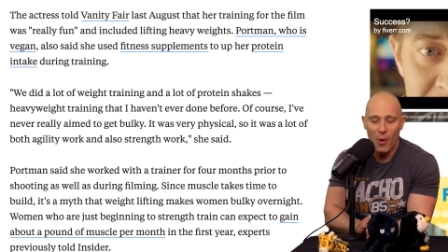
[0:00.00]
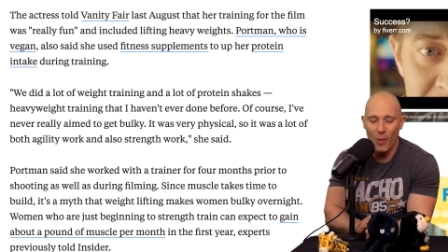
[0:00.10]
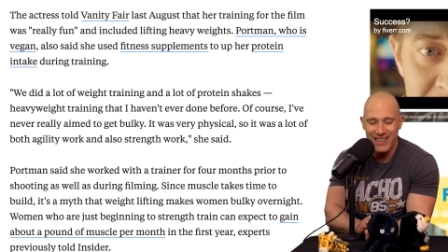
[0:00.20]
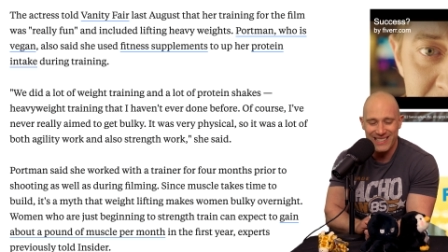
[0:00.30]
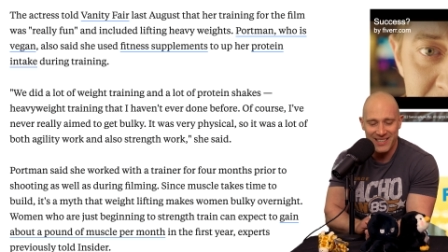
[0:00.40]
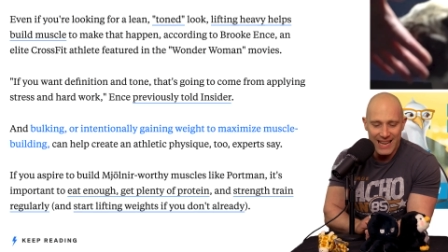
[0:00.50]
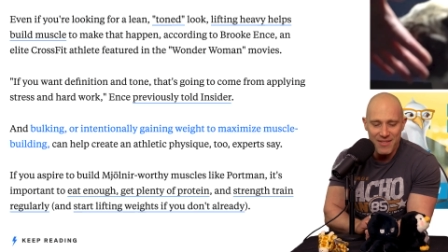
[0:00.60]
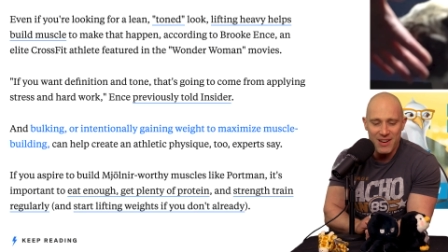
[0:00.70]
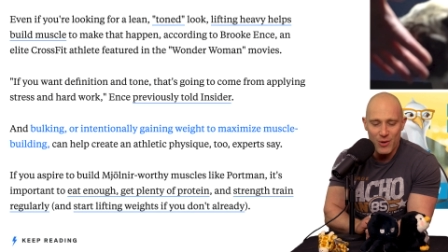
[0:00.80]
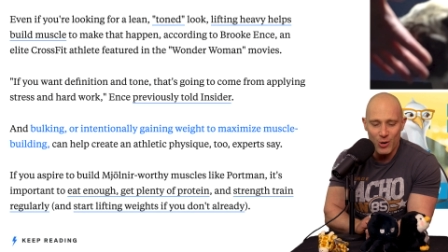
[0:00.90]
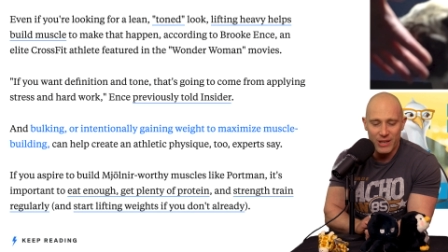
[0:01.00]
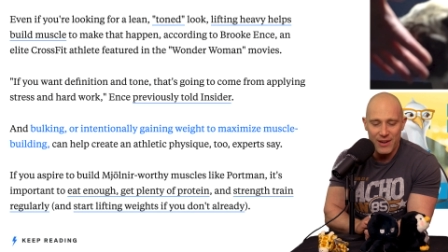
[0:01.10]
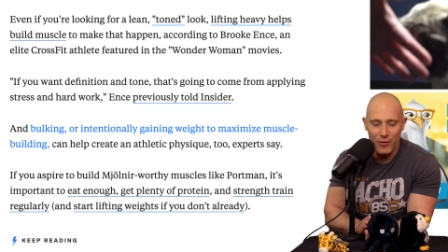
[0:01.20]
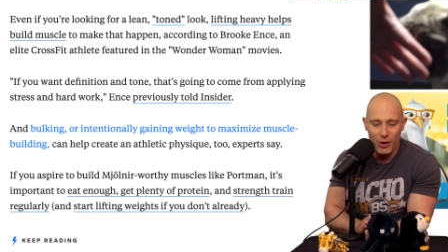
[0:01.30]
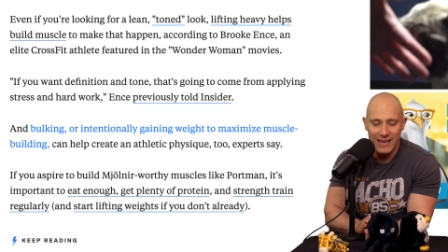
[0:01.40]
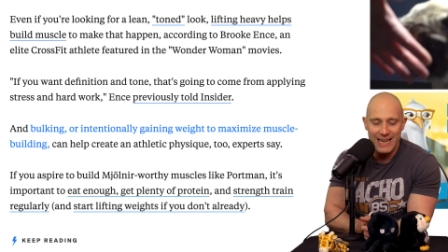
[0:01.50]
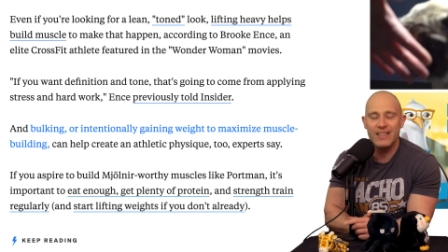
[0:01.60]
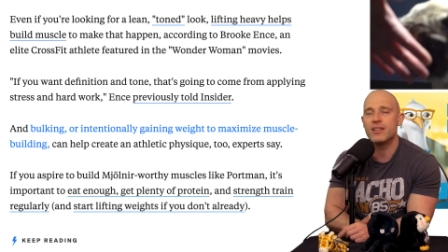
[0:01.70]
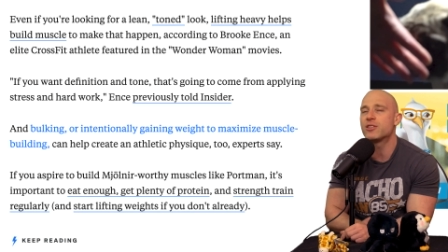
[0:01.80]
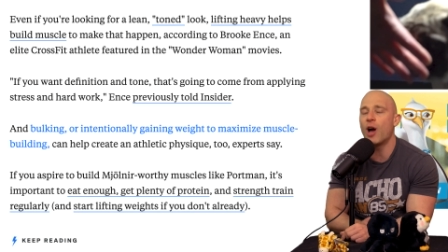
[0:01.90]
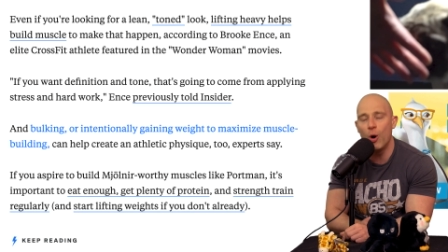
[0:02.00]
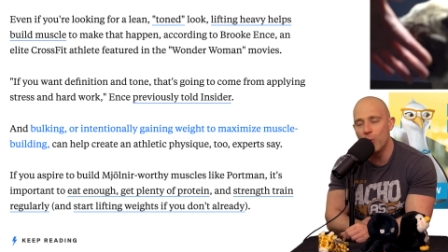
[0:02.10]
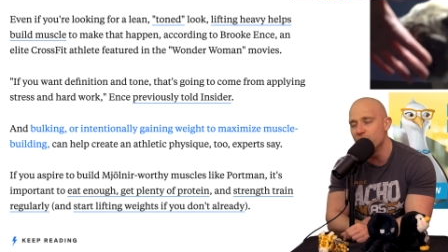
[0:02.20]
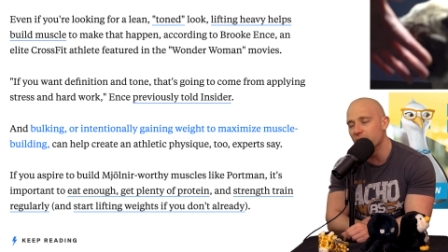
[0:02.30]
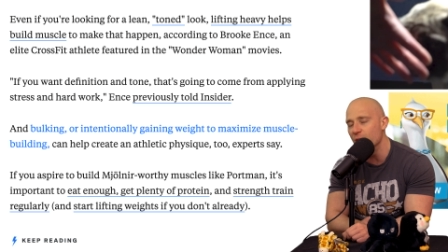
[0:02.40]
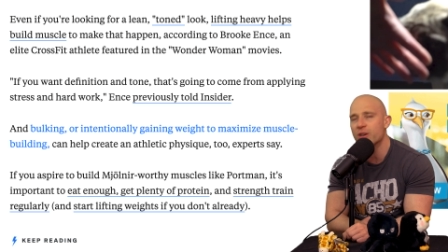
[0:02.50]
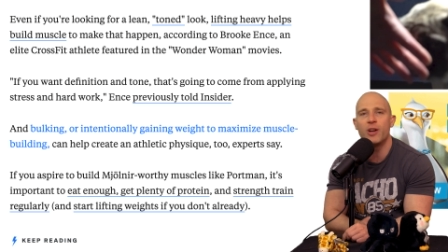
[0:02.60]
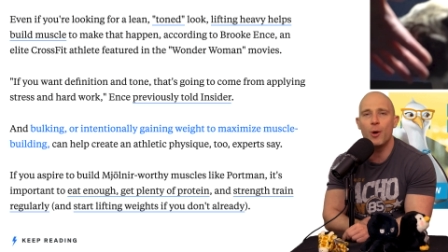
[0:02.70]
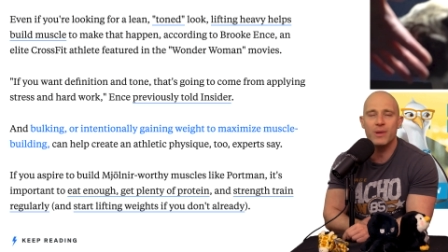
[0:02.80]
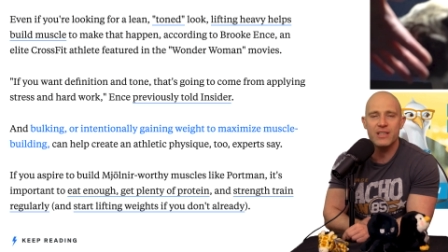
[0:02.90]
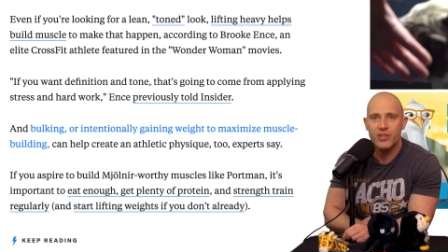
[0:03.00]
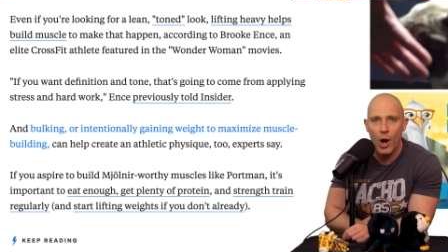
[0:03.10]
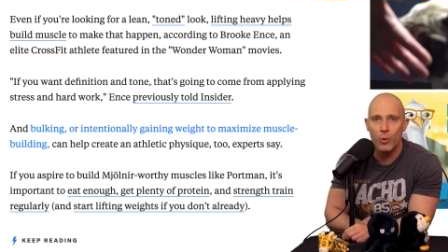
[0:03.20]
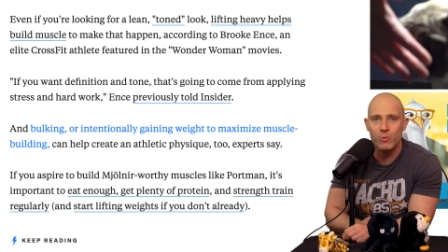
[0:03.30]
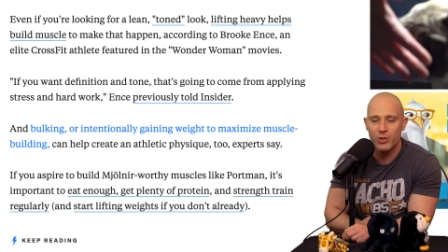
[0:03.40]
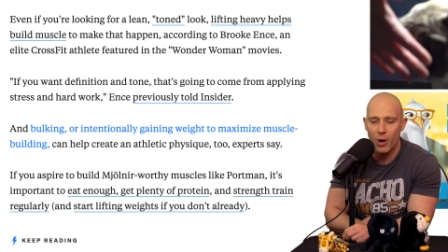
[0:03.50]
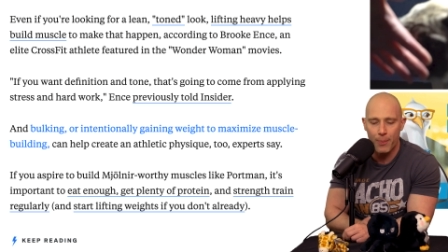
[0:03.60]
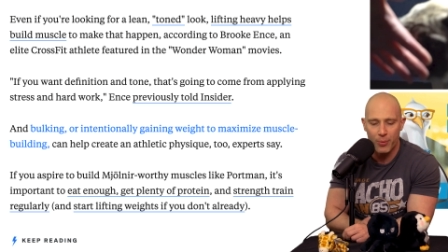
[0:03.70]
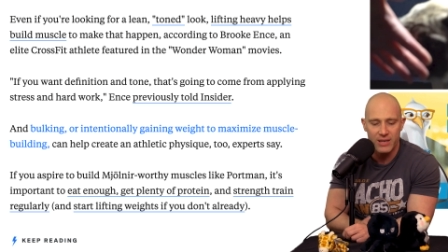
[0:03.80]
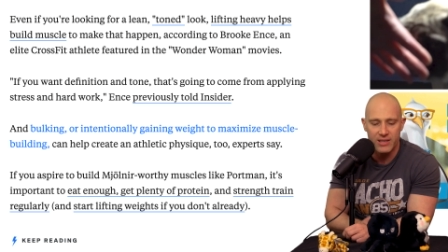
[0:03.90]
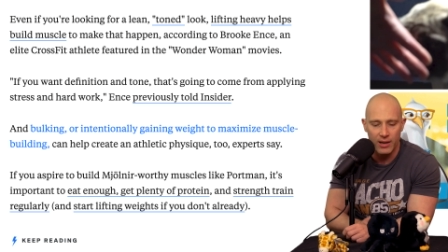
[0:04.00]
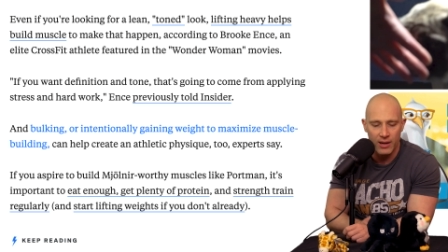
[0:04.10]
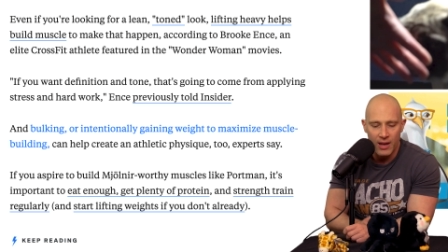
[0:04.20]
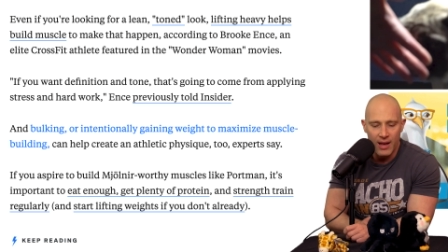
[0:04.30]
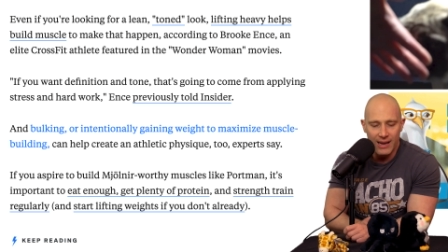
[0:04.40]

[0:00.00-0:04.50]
What? Even if you're looking for a lean, toned look, nobody is toned, you're not a printer.